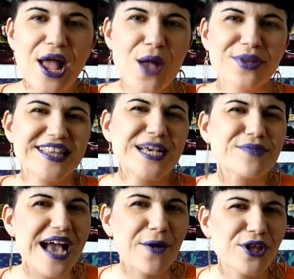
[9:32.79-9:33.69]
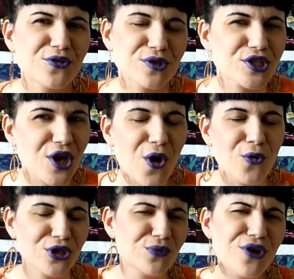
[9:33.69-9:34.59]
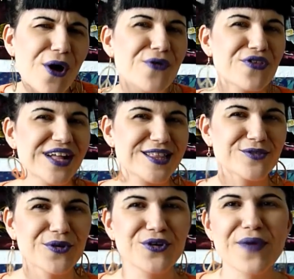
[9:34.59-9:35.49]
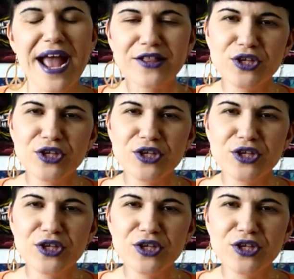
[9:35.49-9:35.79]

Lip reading: But deep down in your soul, you know that that's not correct.